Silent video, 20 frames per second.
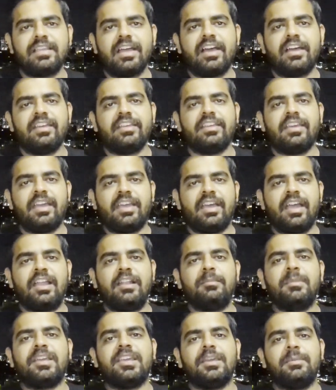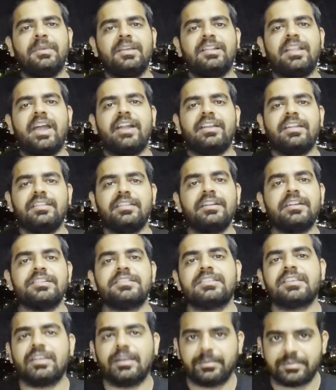I'll be keeping that in the
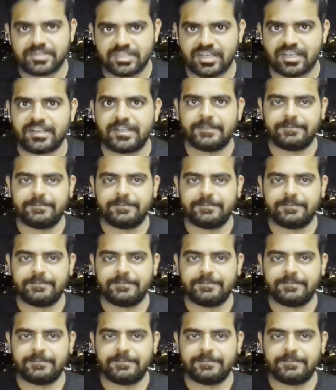description.